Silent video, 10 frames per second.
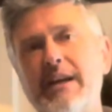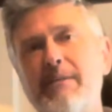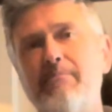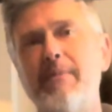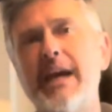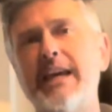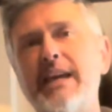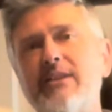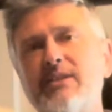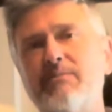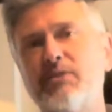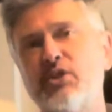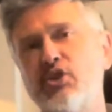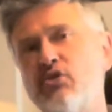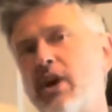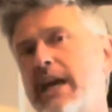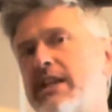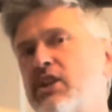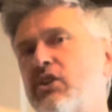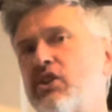making some straight